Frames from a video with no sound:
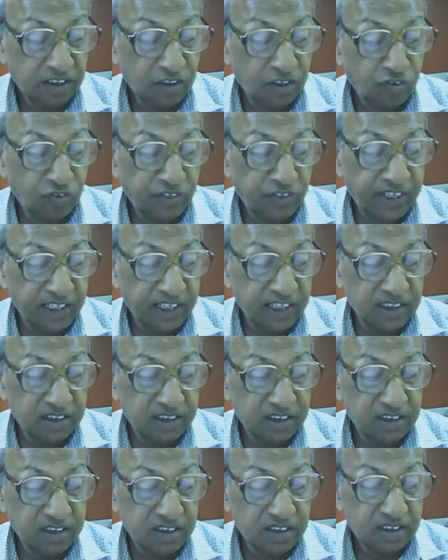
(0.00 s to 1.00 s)

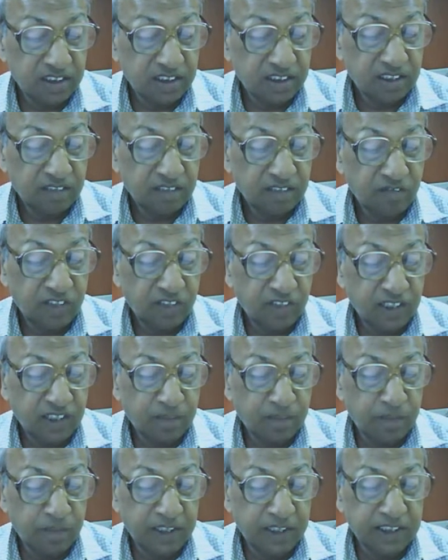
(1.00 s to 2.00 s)
Nowadays,
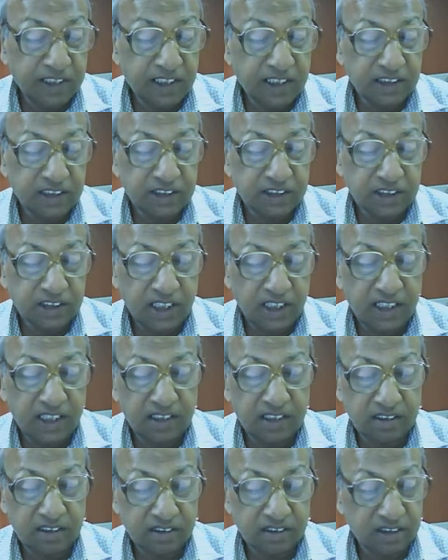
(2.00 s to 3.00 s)
we are a bit
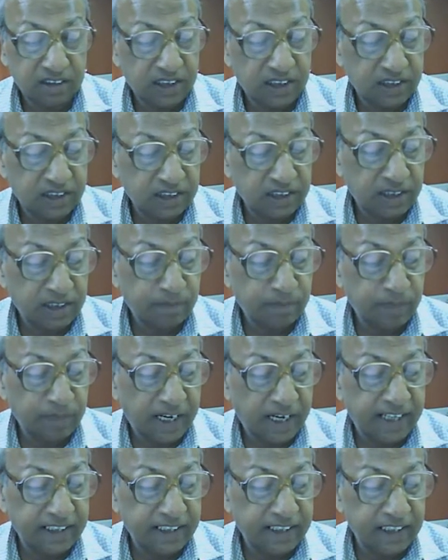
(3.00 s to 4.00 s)
concerned that
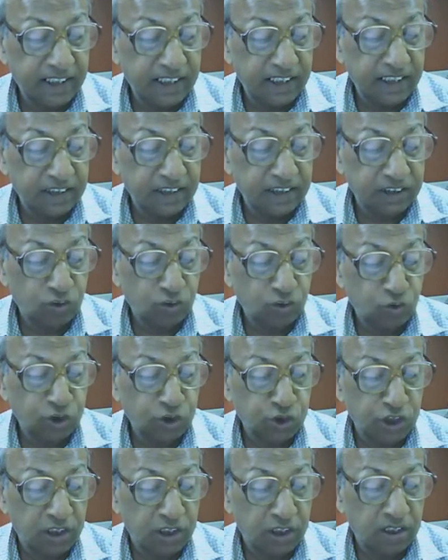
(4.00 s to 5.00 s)
some
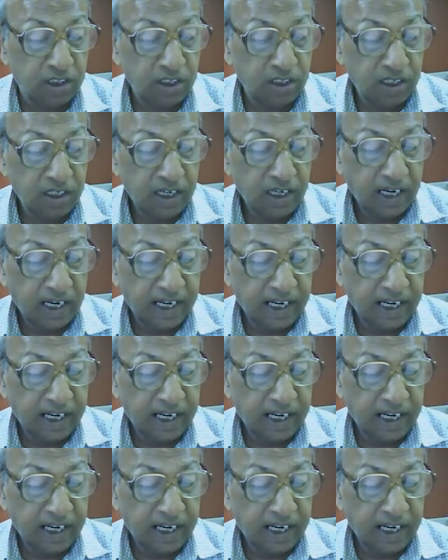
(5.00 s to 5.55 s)
anti-social